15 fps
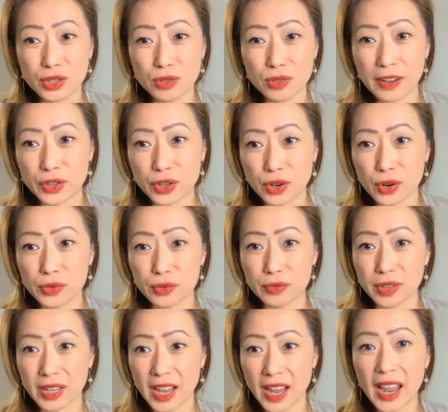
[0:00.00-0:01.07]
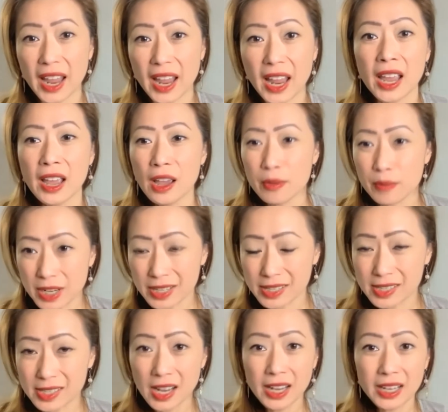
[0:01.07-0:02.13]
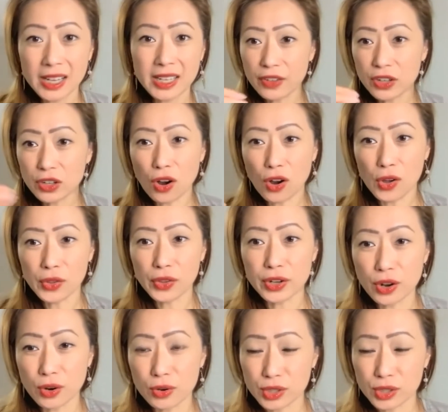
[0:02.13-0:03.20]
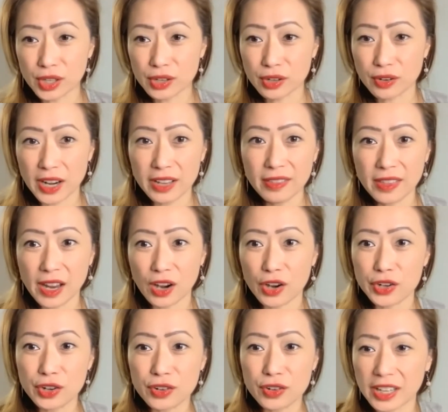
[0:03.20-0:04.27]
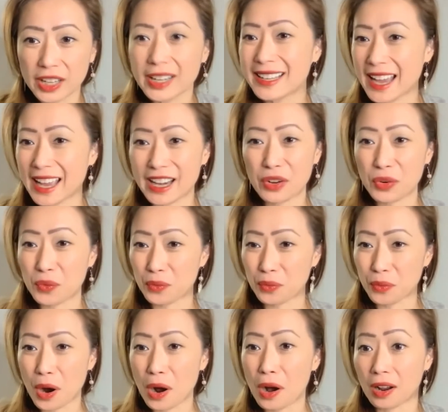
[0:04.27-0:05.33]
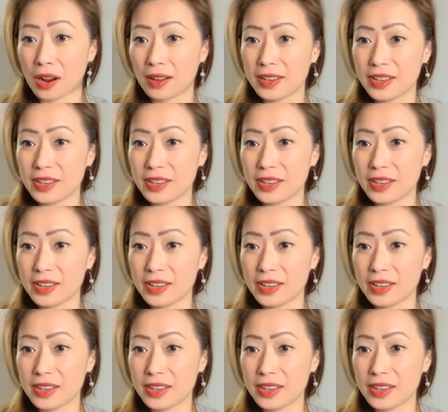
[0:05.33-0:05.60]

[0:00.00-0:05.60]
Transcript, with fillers: do have to go through the K because given all the notes that are in there, you're going to get it wrong.